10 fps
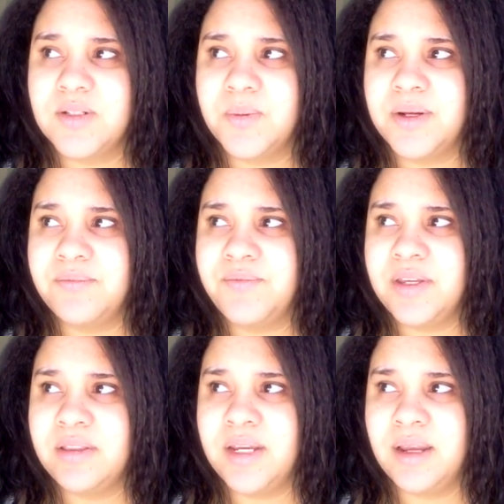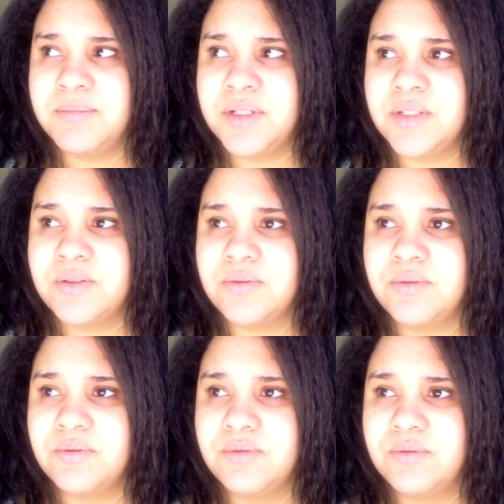It's what I'm feeling. I'm just
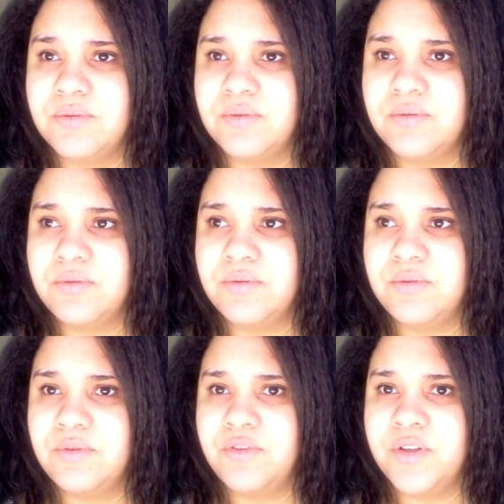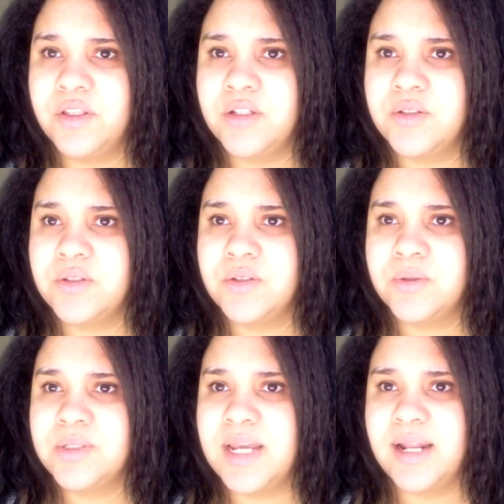feeling
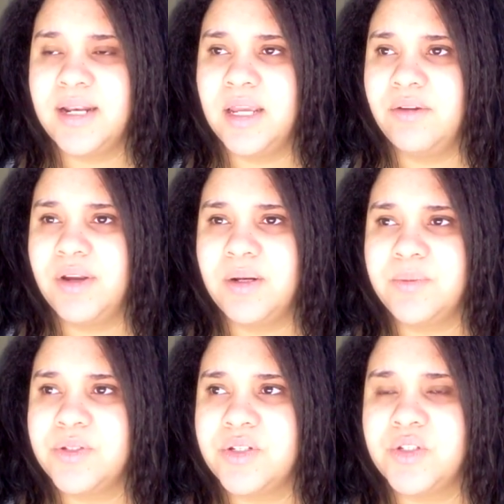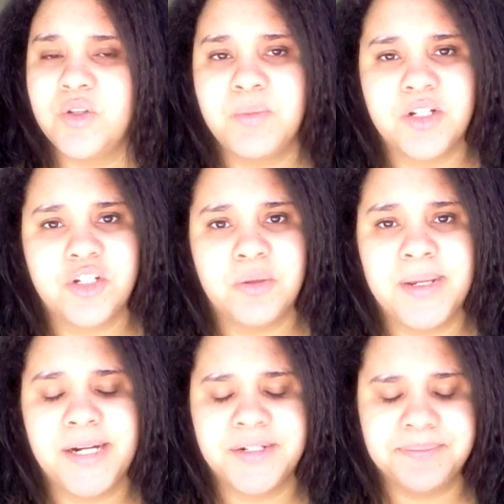so sad and angry, and it was just too much
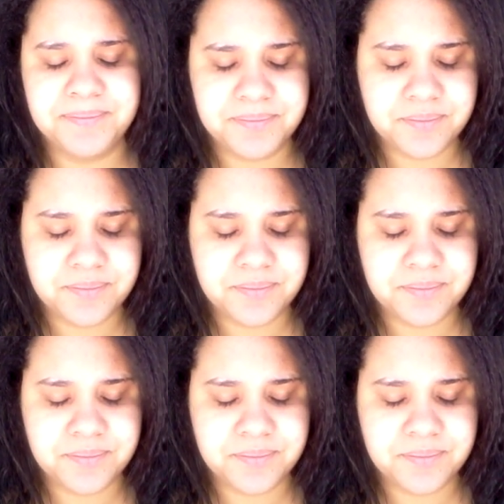to bear.